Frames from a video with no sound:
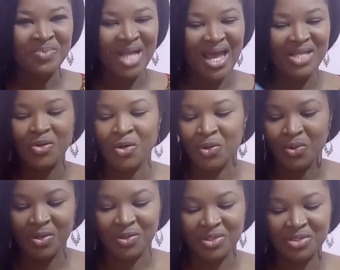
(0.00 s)
I had to go on
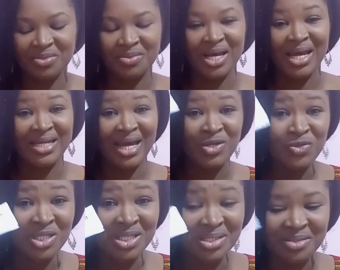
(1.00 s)
low cuts, and I
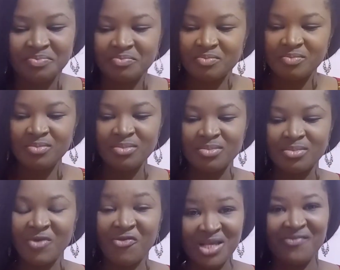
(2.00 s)
used this
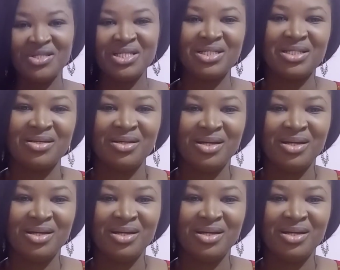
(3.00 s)
for 7 days.